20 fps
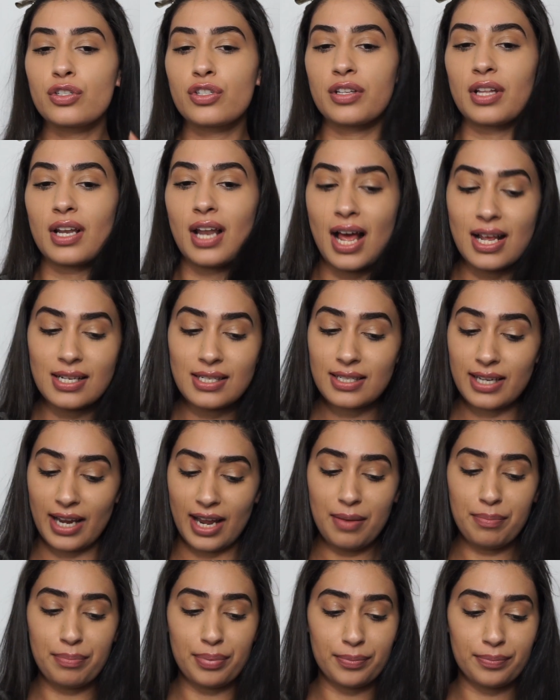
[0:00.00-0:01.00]
So the last
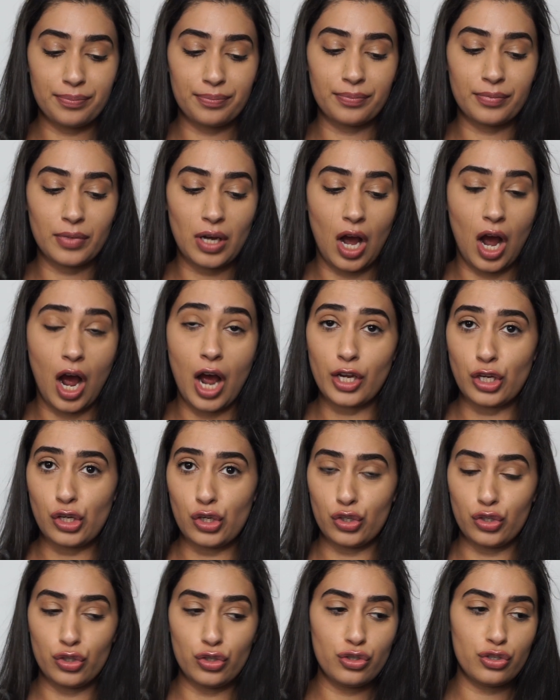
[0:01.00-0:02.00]
step, I
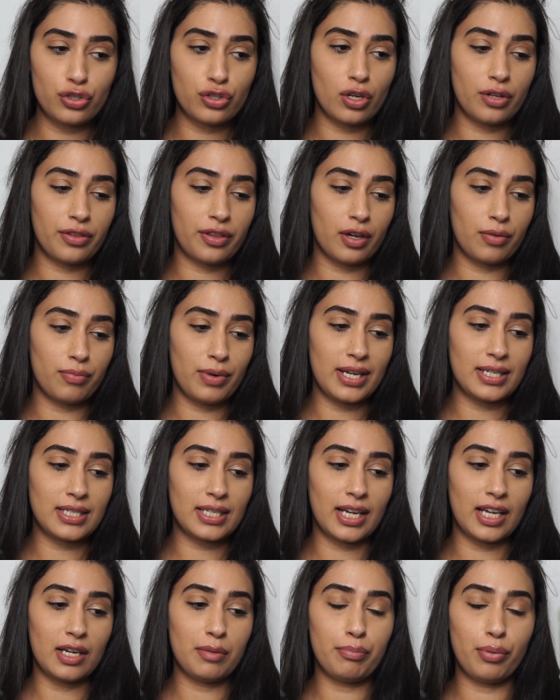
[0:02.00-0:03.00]
use the
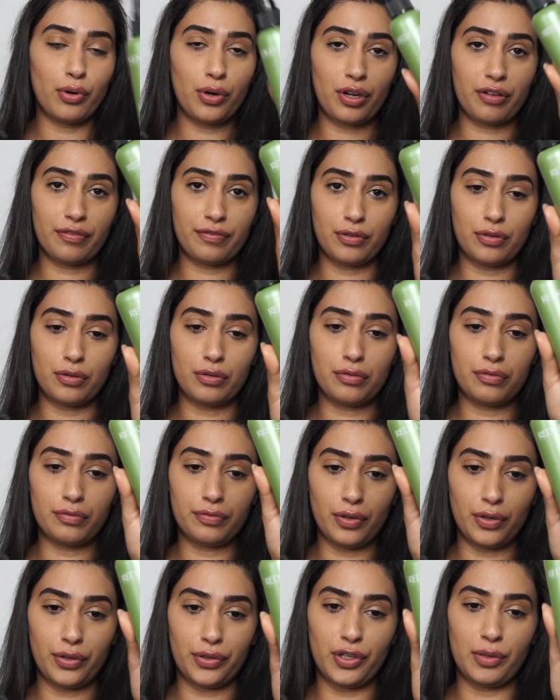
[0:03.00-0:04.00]
Redken Body Full
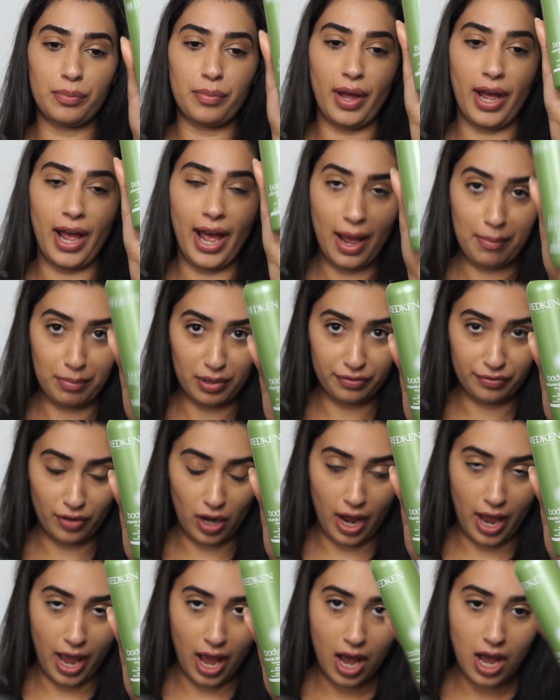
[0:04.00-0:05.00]
Volume
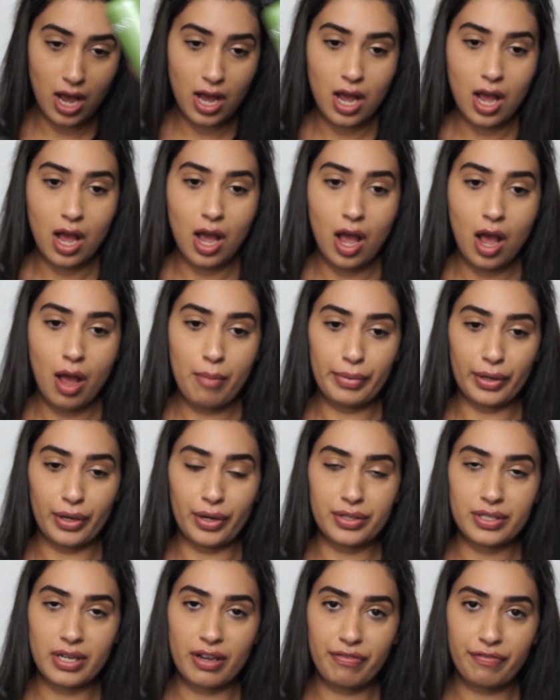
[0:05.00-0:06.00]
Amplifier
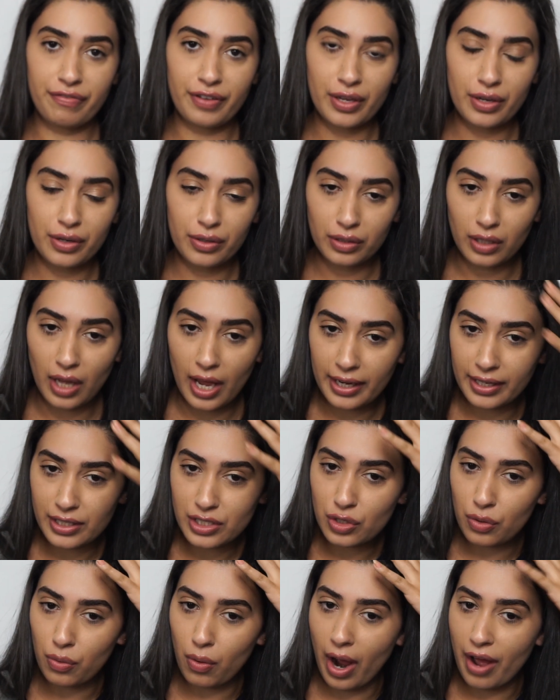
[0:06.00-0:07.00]
because I feel like
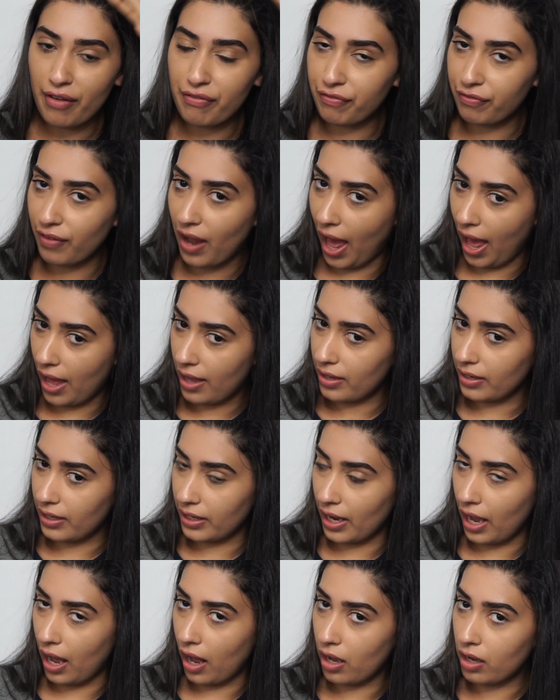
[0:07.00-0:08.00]
it's quite flat
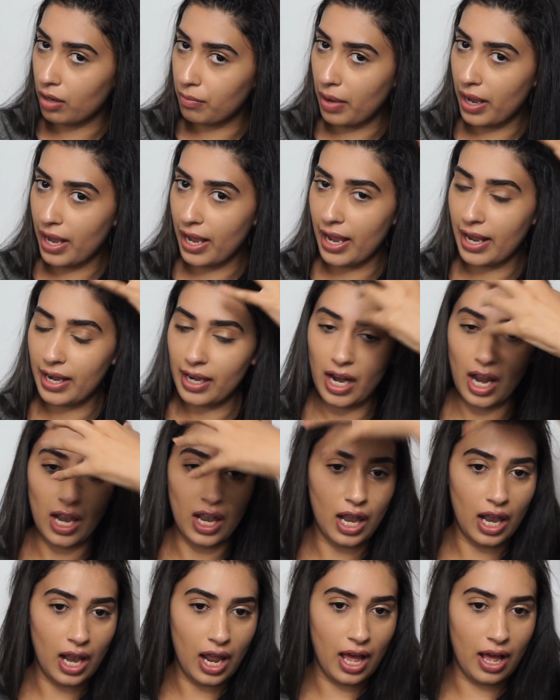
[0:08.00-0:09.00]
here, my head, and I
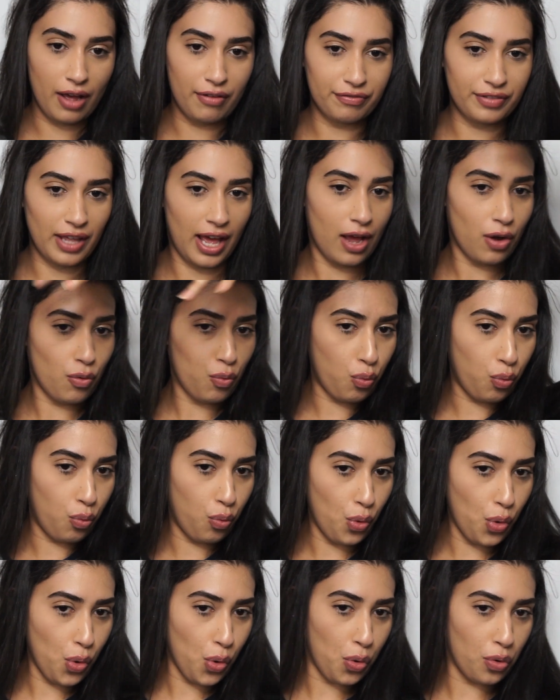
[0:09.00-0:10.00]
love that
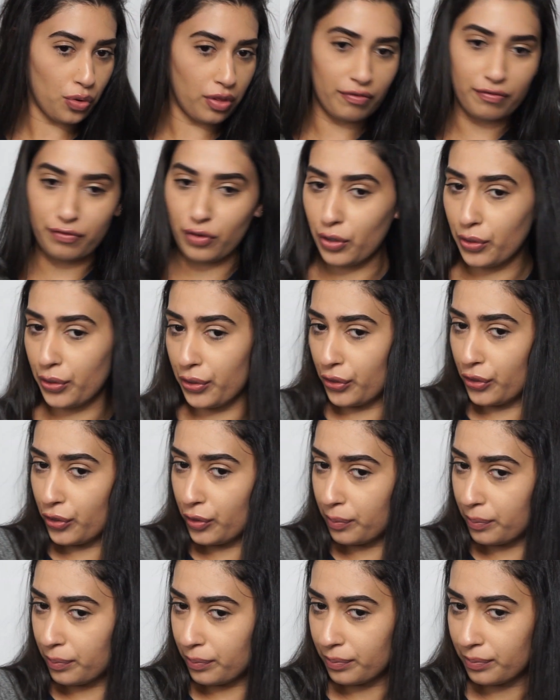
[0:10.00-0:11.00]

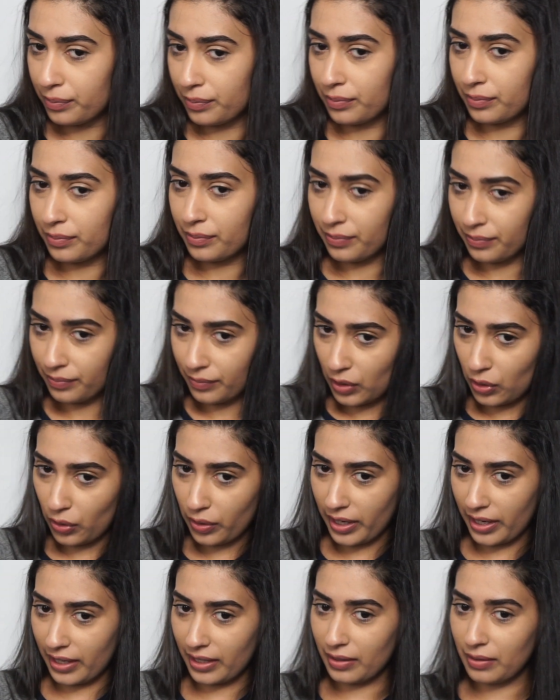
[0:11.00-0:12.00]
volume
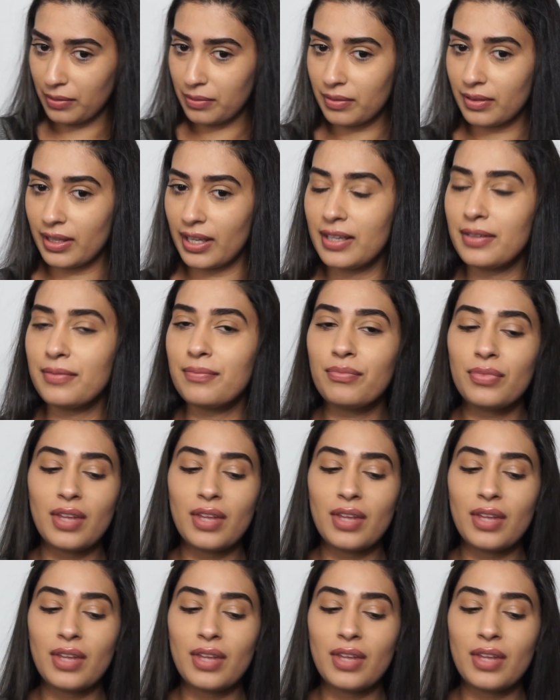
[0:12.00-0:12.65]
looking thing.